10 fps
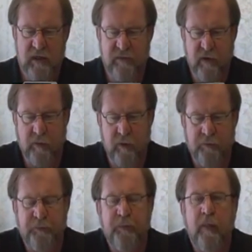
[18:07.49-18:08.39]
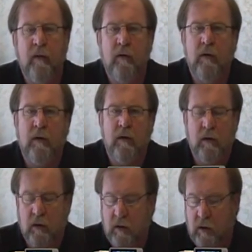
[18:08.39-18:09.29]
Lots of vapor.
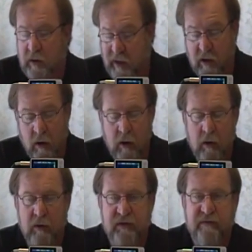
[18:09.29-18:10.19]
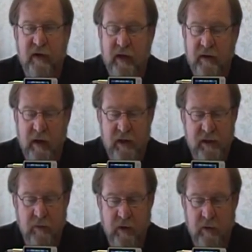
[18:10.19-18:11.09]
And that carto is
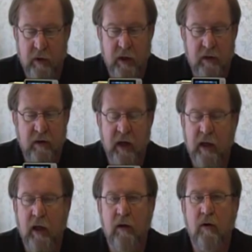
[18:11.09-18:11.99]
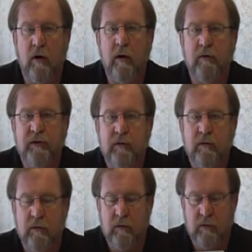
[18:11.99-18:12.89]
fantastic, by the way. I hate cartos,
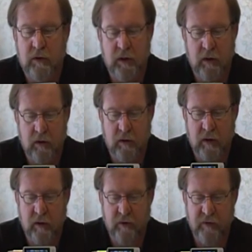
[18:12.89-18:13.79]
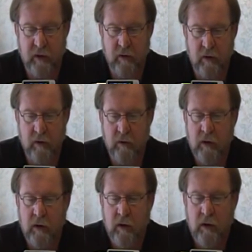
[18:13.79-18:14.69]
and I love that
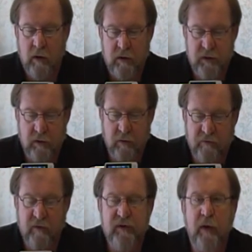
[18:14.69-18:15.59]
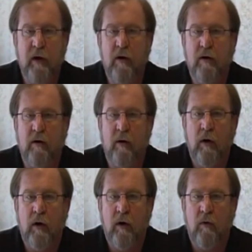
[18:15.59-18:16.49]
carto. So first rate carto.
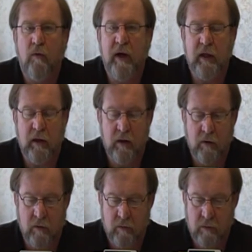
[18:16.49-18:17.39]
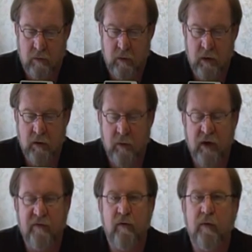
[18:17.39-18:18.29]
Right here in the
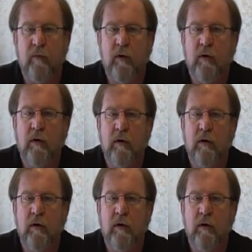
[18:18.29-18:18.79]
waveform,